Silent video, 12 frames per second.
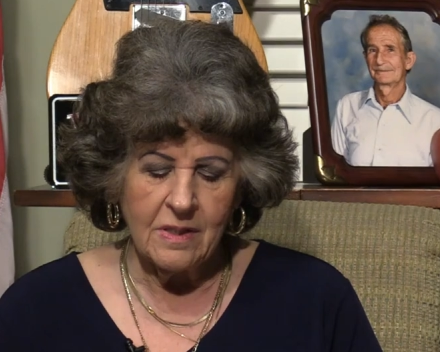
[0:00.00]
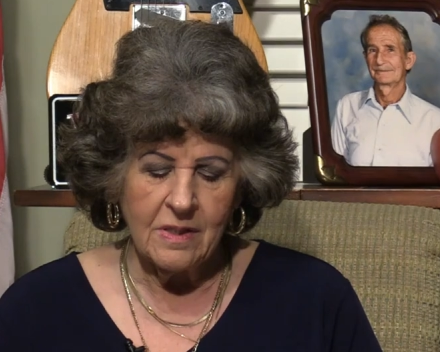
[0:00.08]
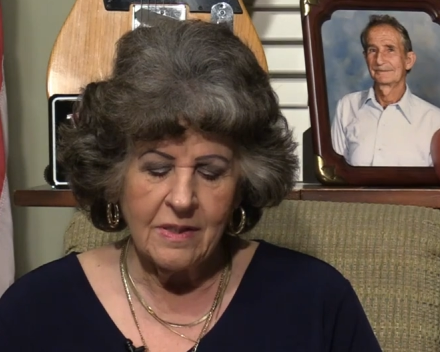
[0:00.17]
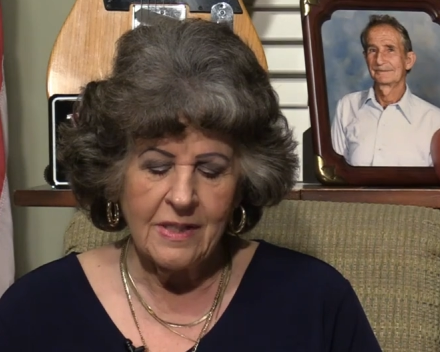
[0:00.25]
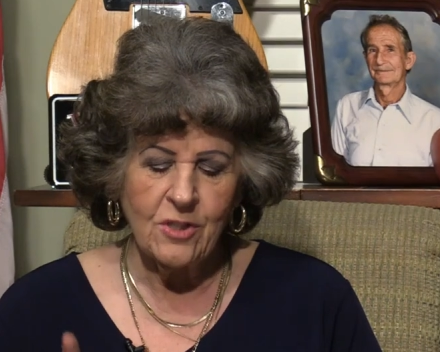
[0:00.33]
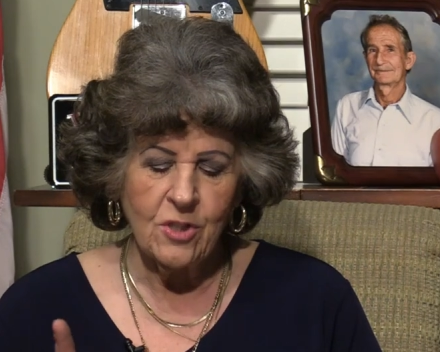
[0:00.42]

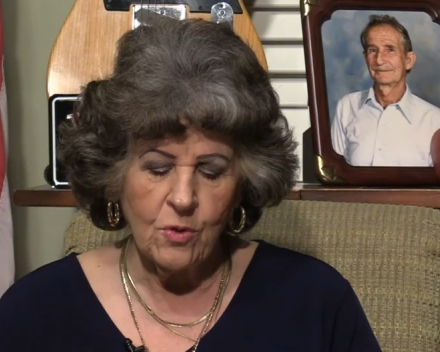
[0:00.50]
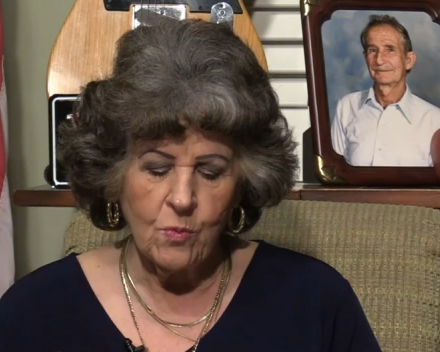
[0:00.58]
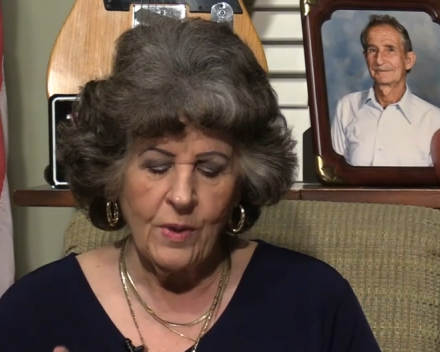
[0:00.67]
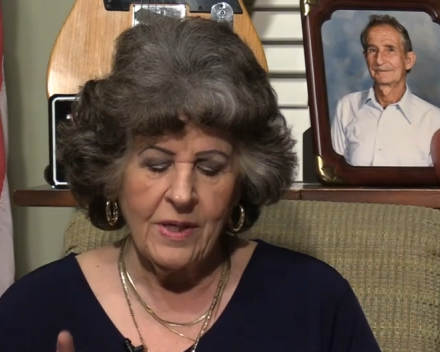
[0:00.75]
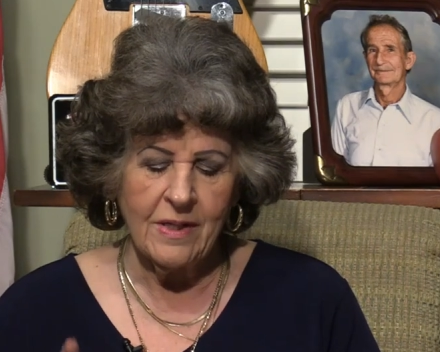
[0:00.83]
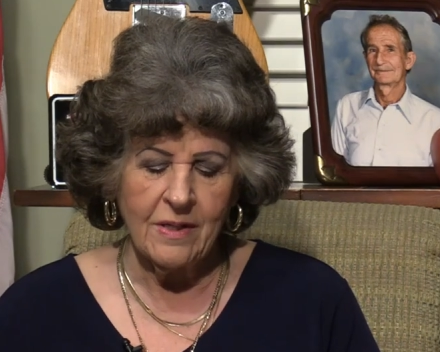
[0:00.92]
Speaker 1: that you
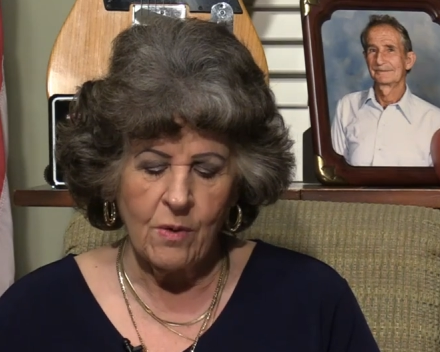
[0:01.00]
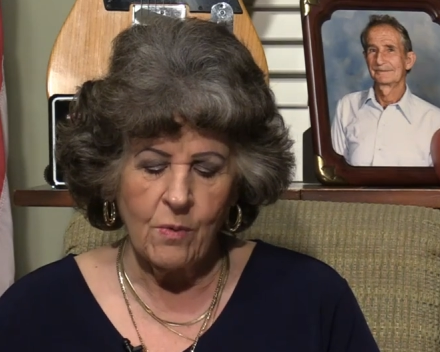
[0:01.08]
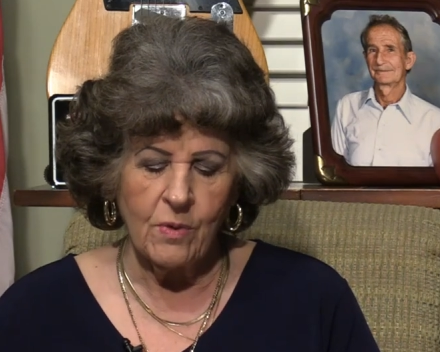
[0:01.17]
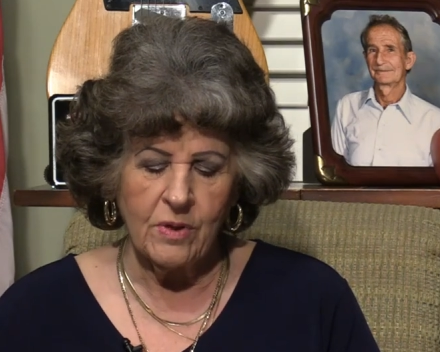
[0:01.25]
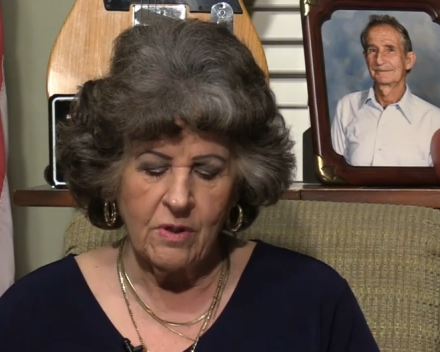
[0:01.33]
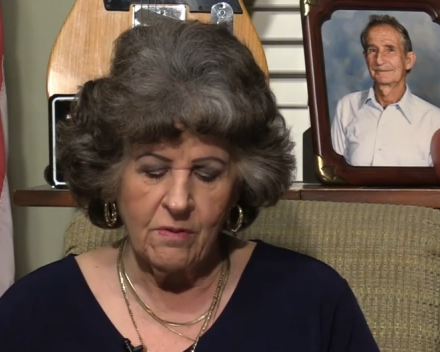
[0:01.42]
win
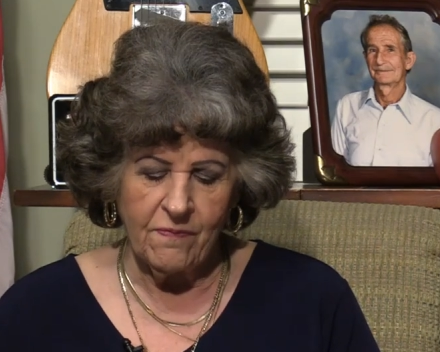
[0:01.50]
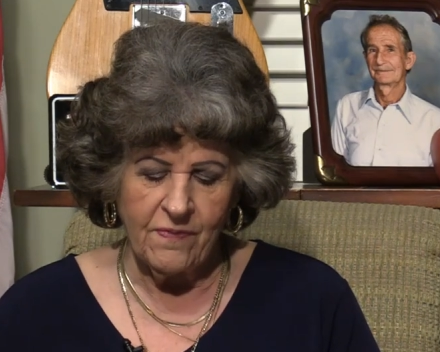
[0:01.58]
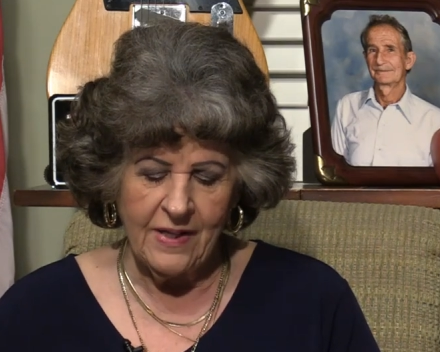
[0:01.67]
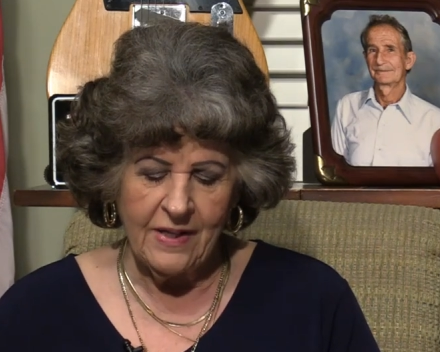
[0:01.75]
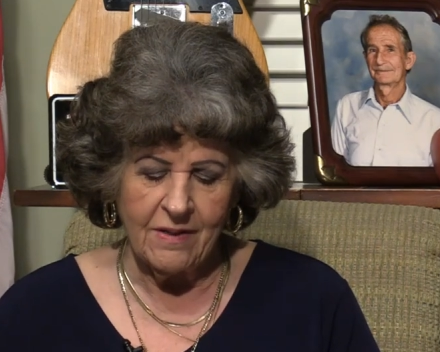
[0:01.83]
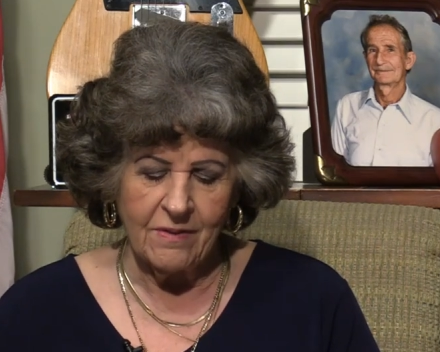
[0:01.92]
or you
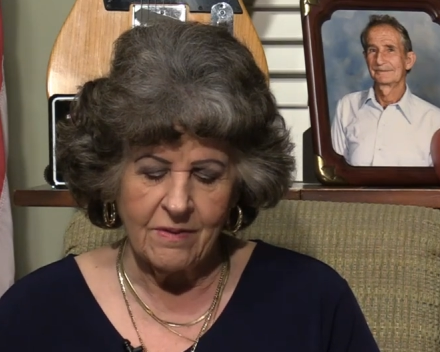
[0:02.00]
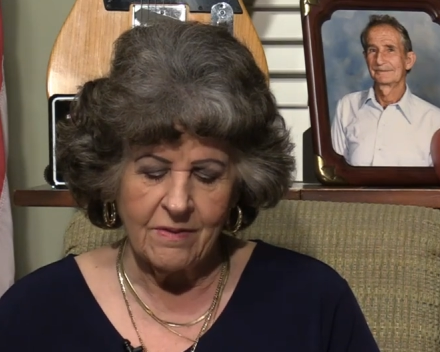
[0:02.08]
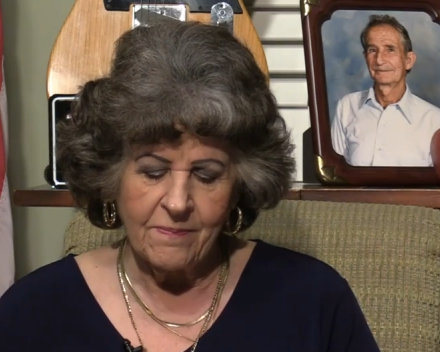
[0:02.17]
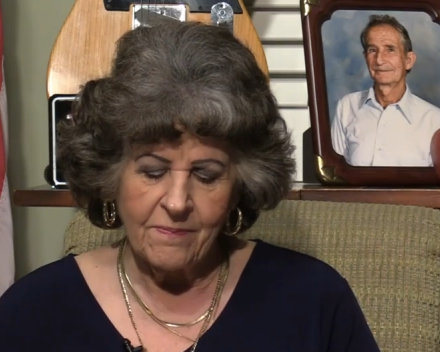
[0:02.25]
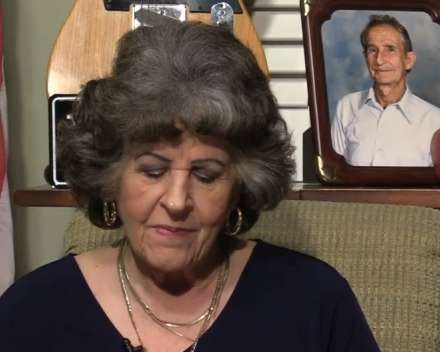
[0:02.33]
fail.